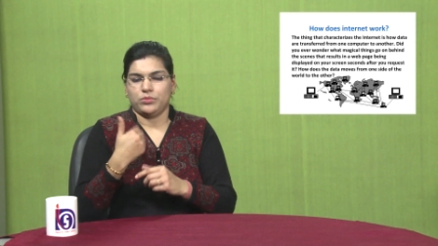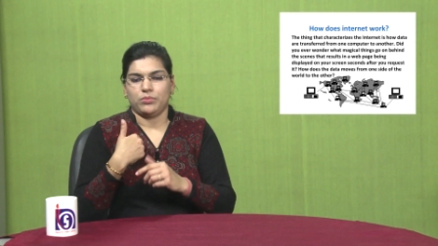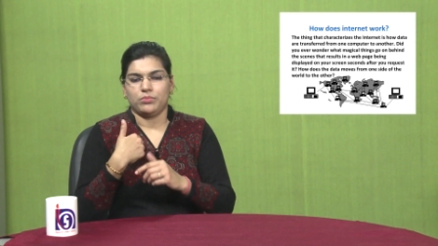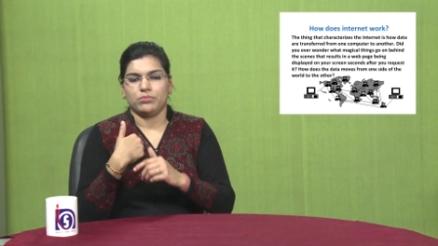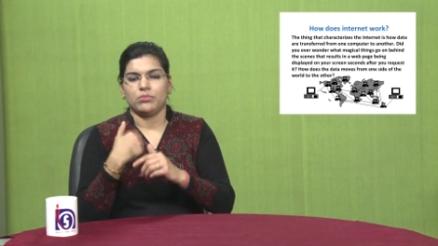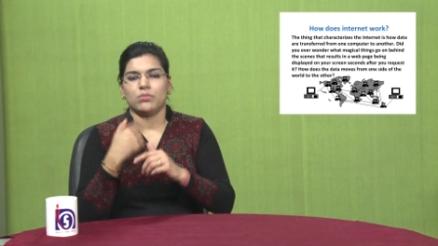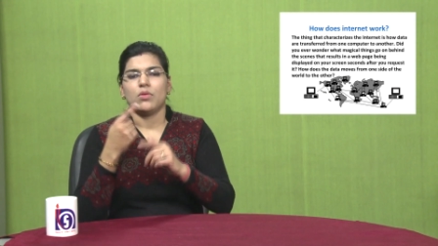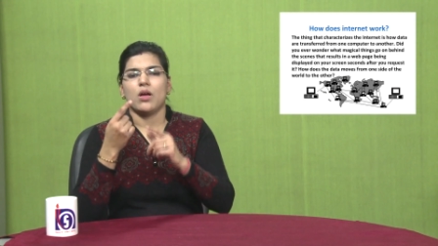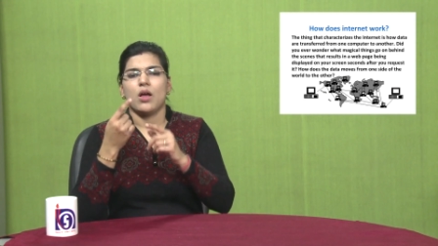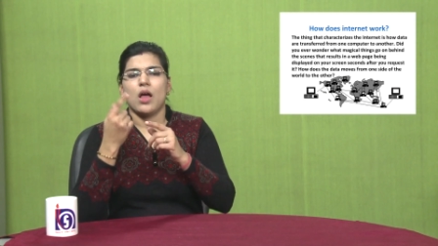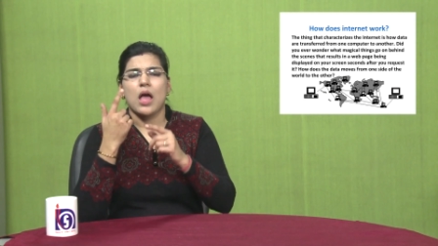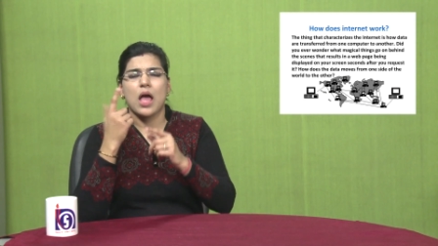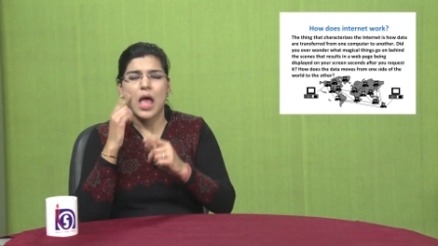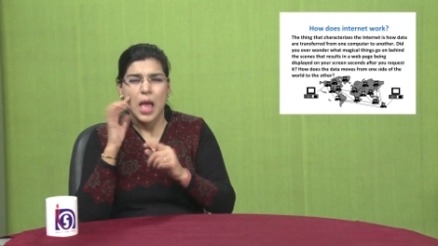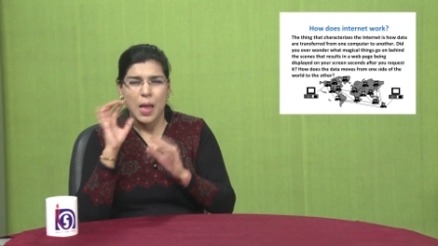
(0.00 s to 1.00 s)
is how
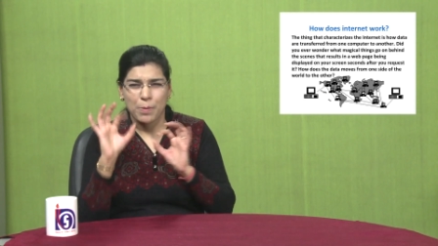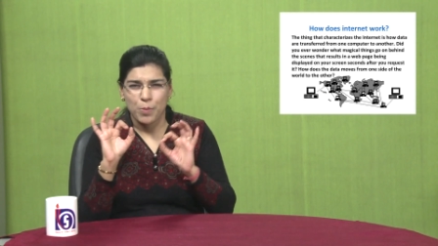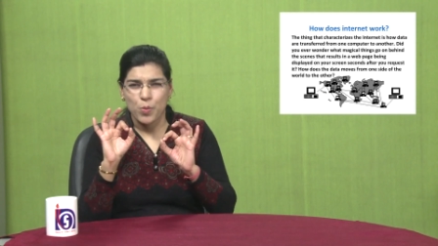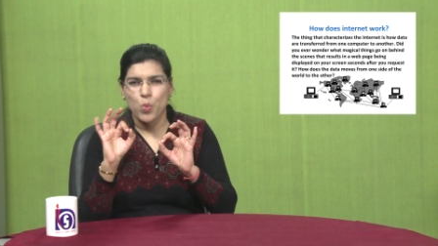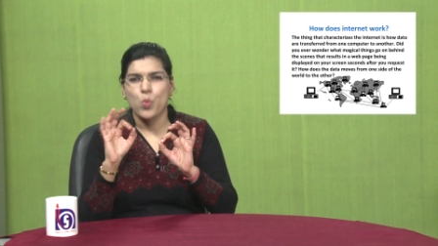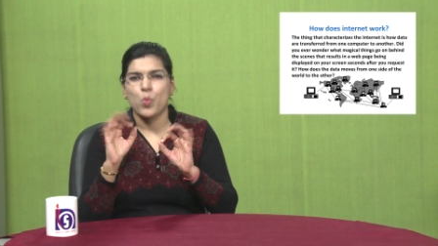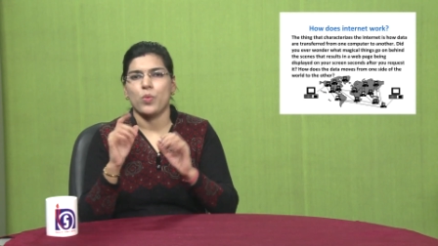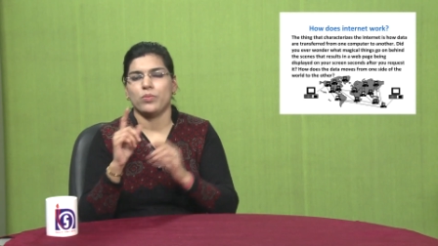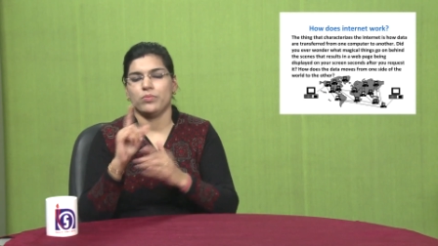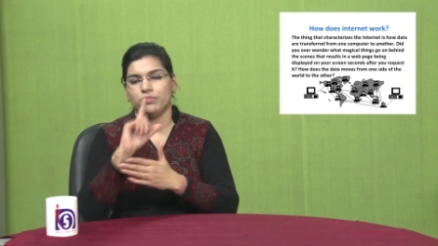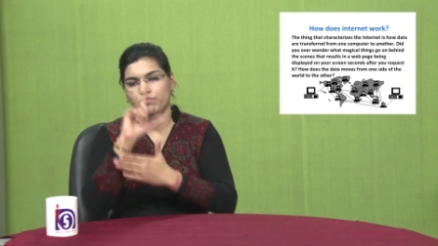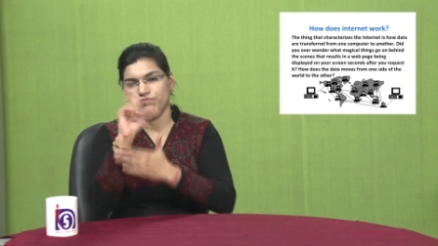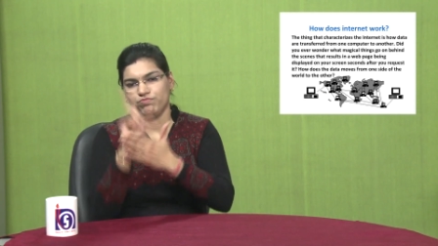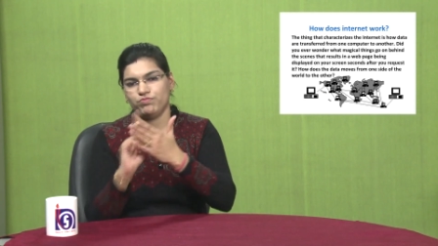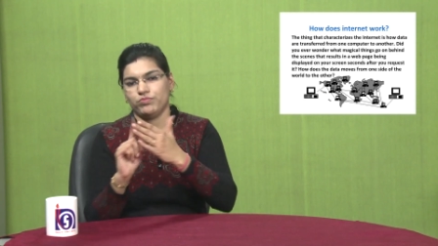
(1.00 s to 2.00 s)
data are
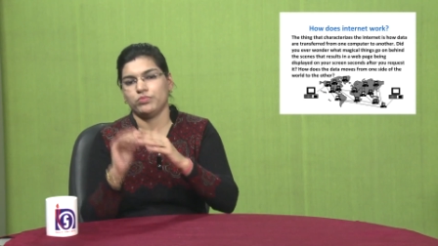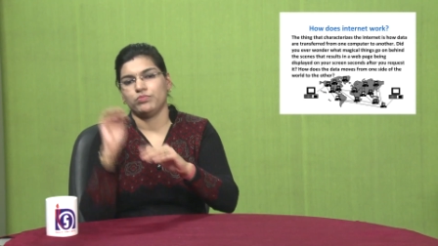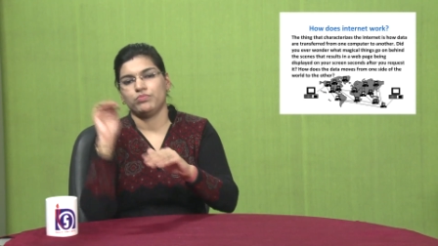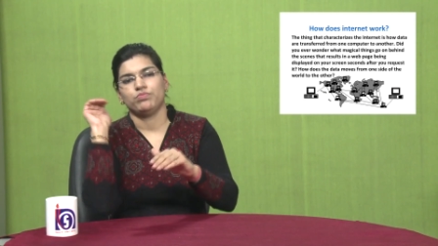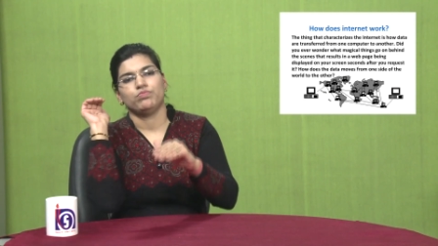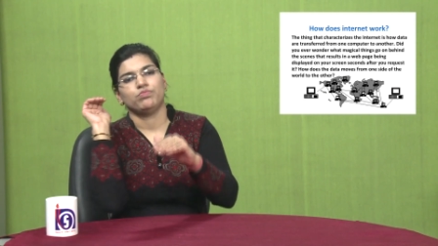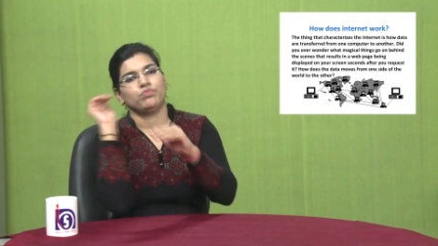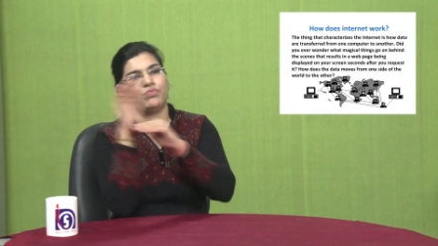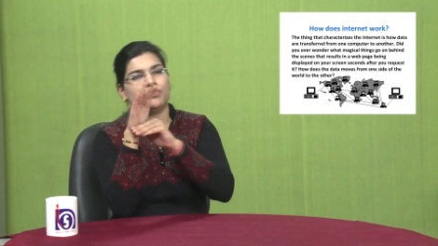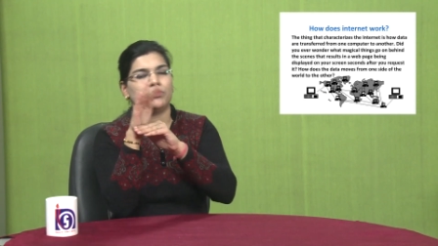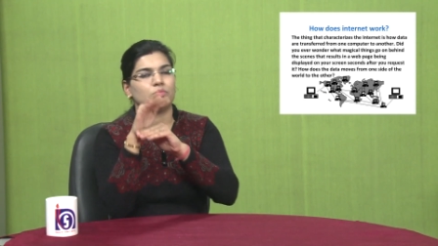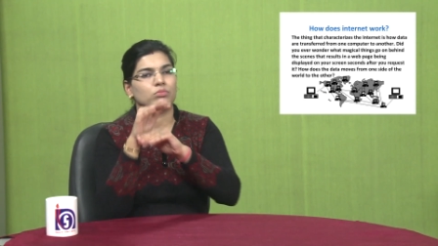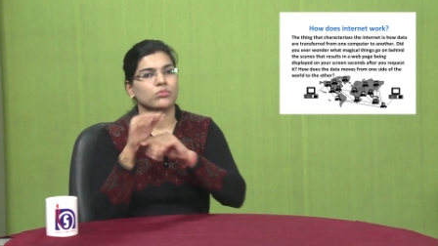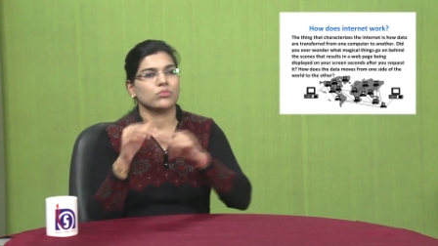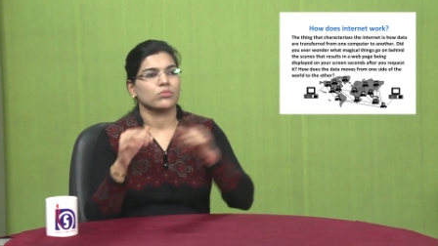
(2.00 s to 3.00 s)
transferred from one
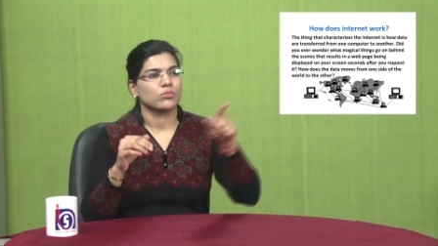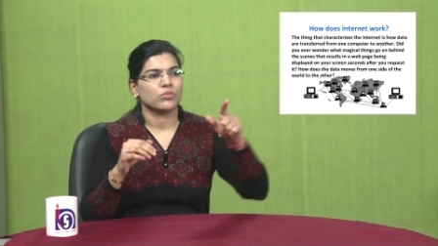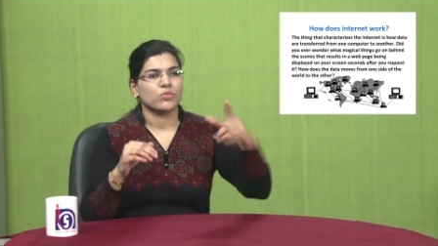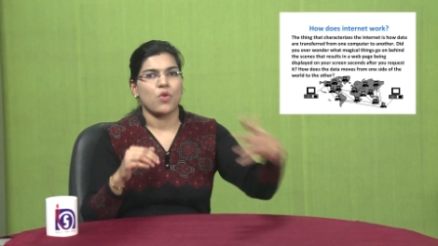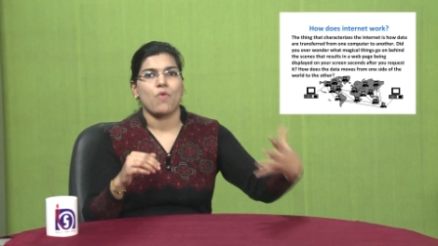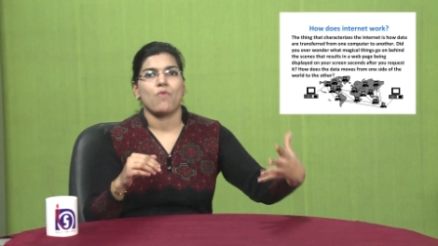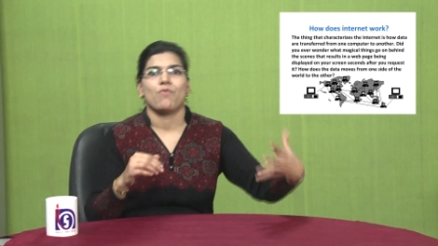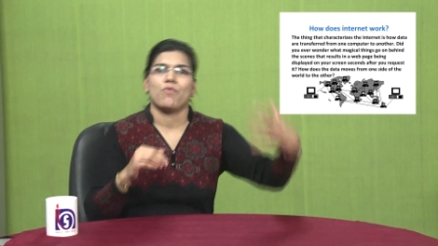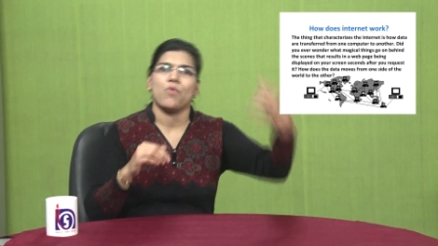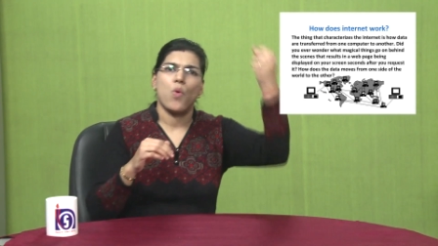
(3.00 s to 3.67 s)
computer to another.